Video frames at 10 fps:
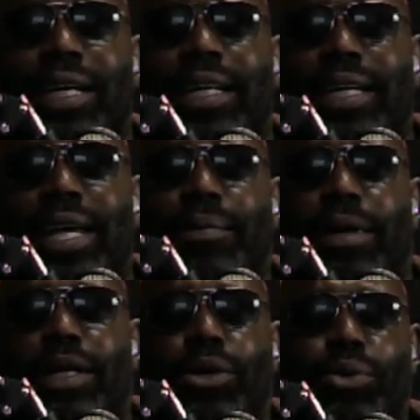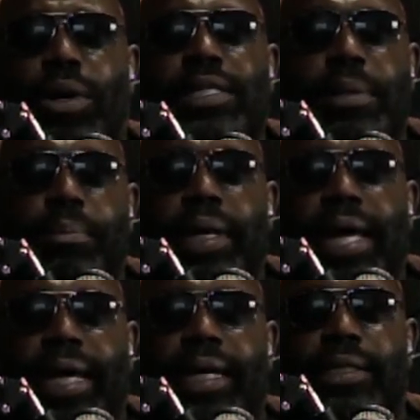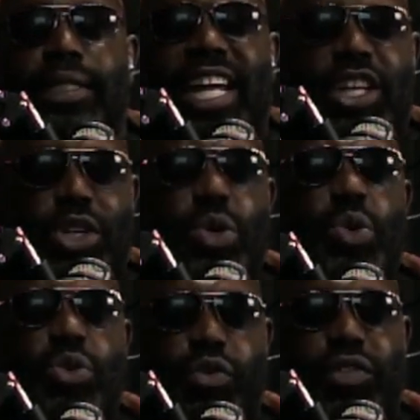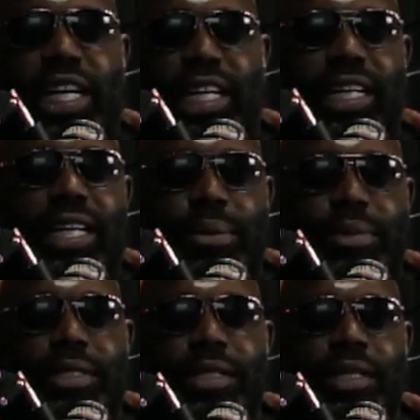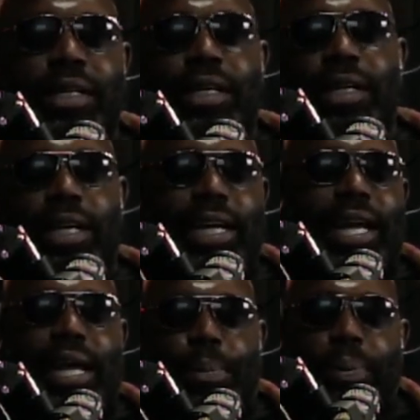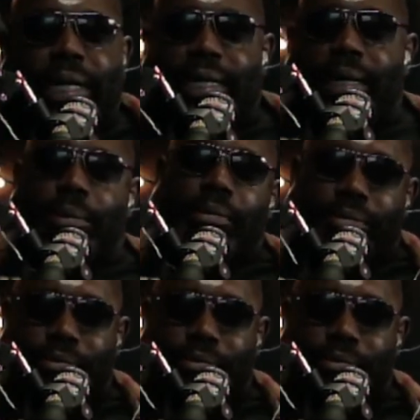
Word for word: that came on who wasn't black, and she had huge fucking lips, and I had picked up